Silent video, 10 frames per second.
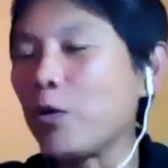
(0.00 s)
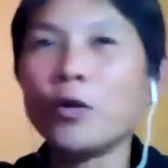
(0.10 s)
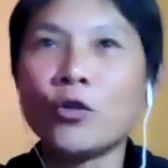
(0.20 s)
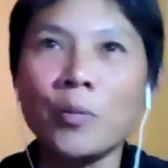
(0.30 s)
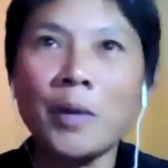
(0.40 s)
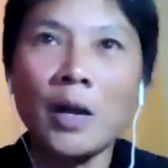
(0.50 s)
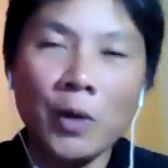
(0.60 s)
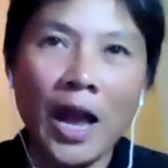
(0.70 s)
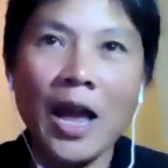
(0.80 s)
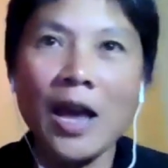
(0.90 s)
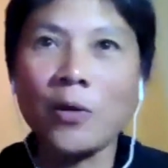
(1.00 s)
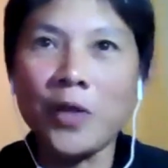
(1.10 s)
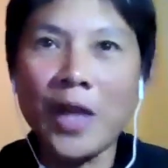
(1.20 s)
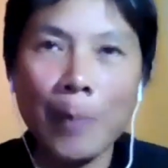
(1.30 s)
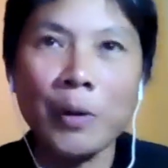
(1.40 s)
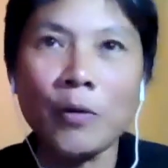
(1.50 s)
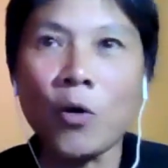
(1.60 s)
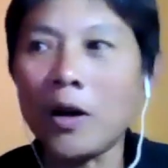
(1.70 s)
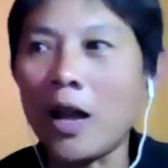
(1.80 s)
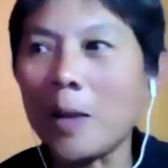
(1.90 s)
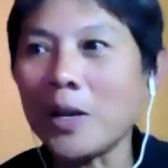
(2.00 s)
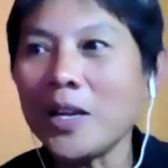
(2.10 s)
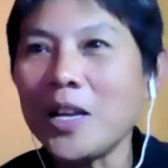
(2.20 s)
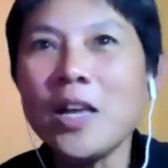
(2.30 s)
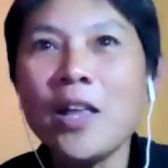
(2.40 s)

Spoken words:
river trip that we had, or the epic rock climbing.